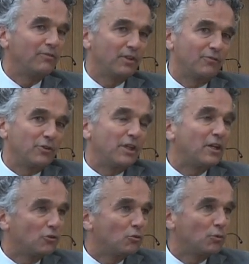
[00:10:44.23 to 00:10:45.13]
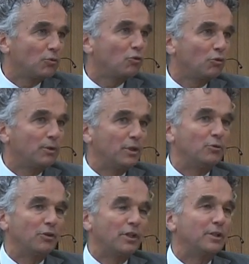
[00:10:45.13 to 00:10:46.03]
I think for the Netherlands it would also be a
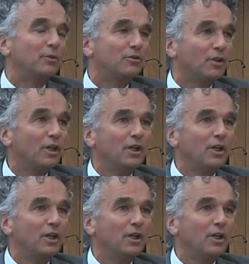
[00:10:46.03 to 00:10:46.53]
good idea, but